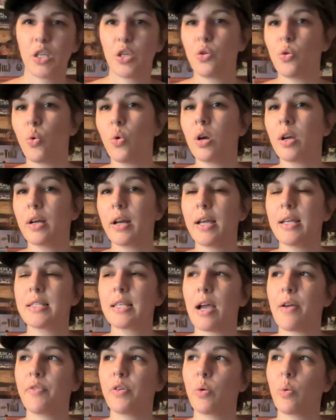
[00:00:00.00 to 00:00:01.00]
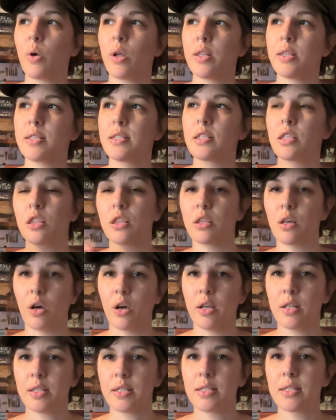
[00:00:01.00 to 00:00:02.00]
You organize everyone's
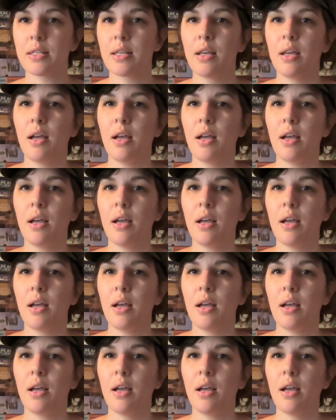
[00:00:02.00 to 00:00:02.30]
thoughts